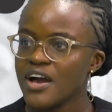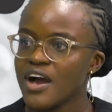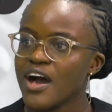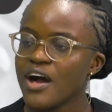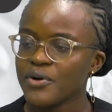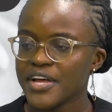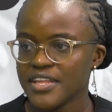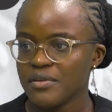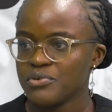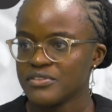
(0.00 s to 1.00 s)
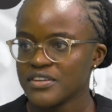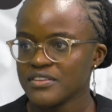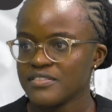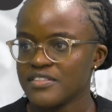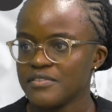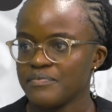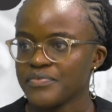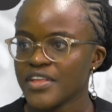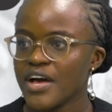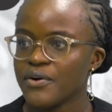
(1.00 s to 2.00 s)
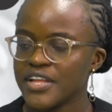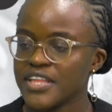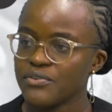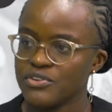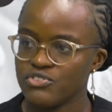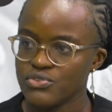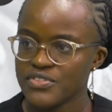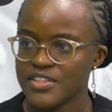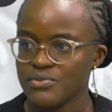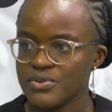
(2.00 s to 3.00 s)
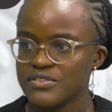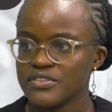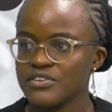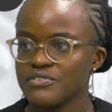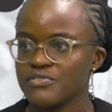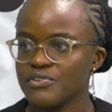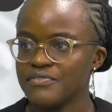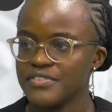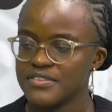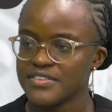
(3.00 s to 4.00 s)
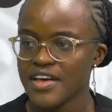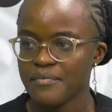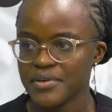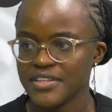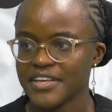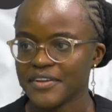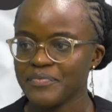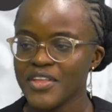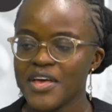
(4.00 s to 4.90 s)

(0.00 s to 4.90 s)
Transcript: How can I protect them? How can I reduce the risk of this happening?